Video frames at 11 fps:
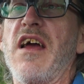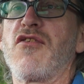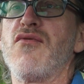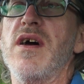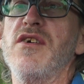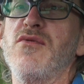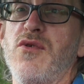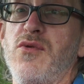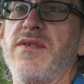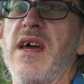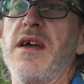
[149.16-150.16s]
x-rays,
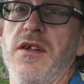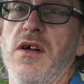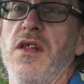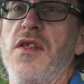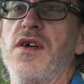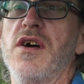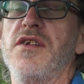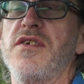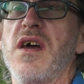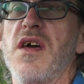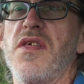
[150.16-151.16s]
which were taken on the
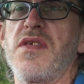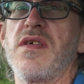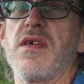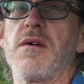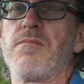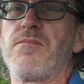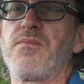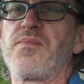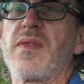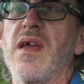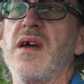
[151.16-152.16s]
30th,
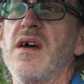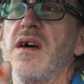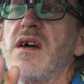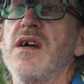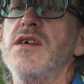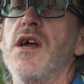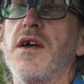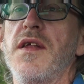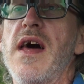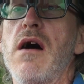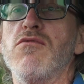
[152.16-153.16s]
you
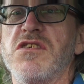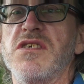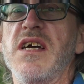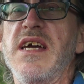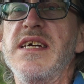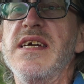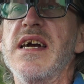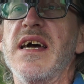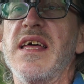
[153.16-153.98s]
can now see